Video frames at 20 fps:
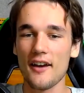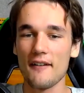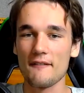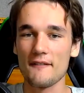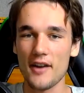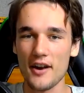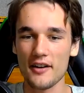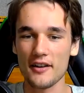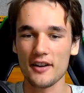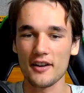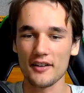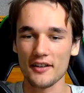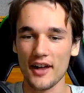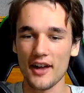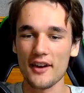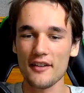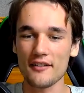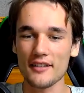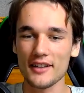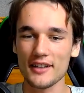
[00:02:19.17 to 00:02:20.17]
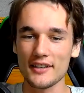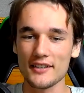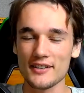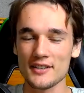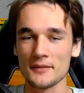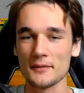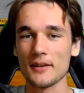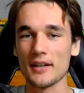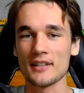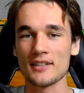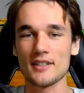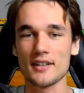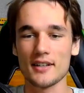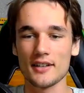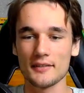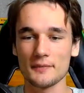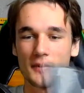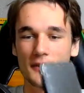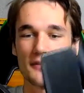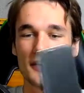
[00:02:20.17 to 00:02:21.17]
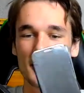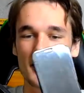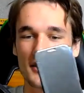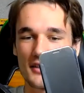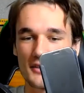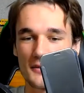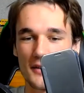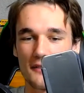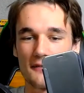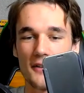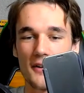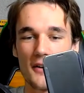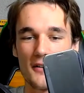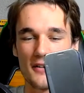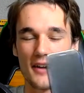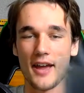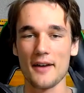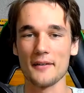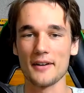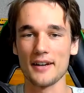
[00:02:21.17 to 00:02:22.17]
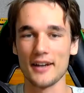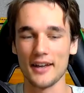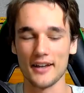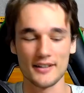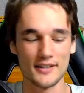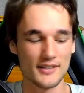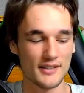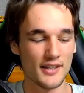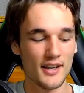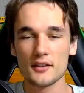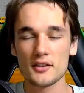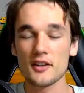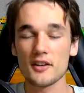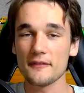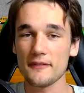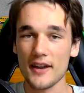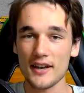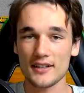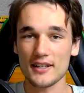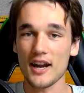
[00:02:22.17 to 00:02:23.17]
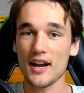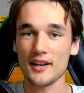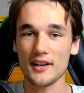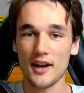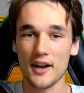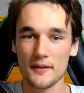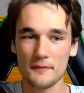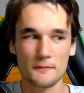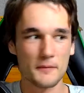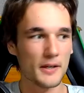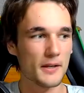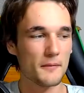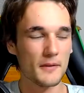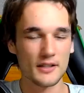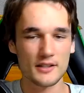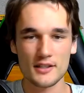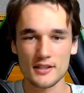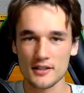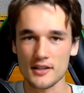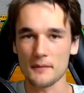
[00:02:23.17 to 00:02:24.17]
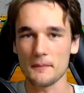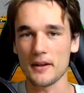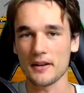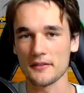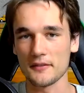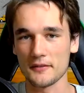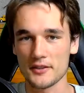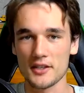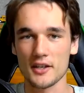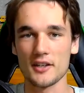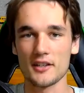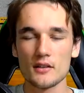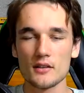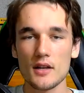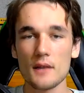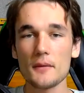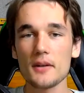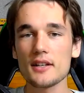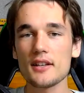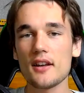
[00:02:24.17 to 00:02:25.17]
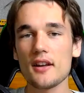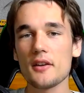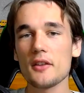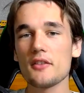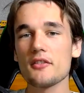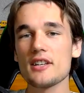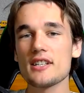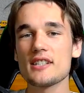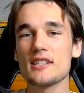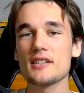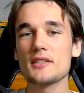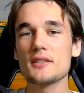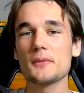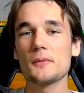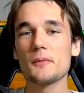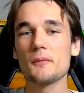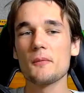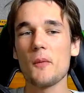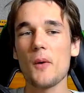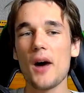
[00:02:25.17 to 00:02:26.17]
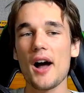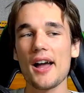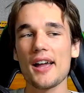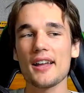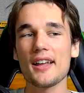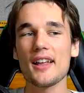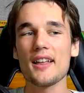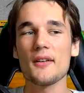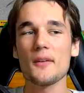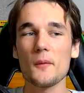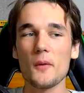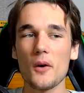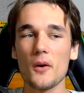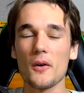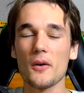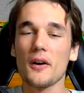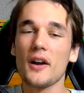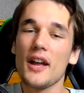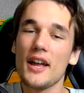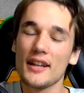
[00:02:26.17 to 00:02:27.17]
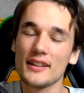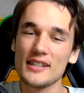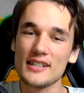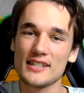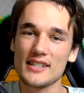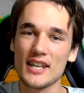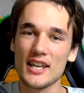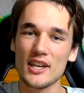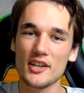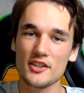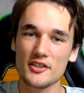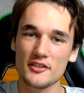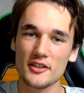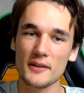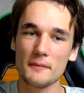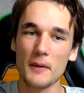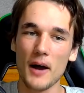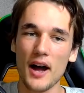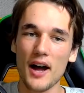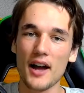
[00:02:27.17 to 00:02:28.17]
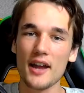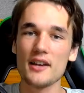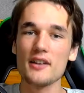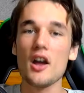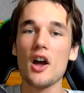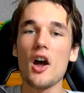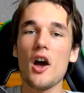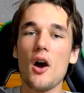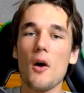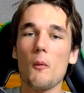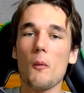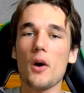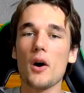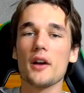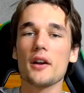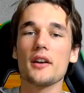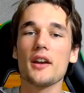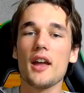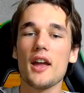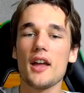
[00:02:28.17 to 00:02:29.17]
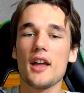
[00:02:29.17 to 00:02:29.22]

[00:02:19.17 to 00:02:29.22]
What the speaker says: Very old. I don't really use it much. I prefer to use my phone nowadays. So in fact, I pretty much just got back from church. So I'm going to tell you the reasons why, or at least the history behind what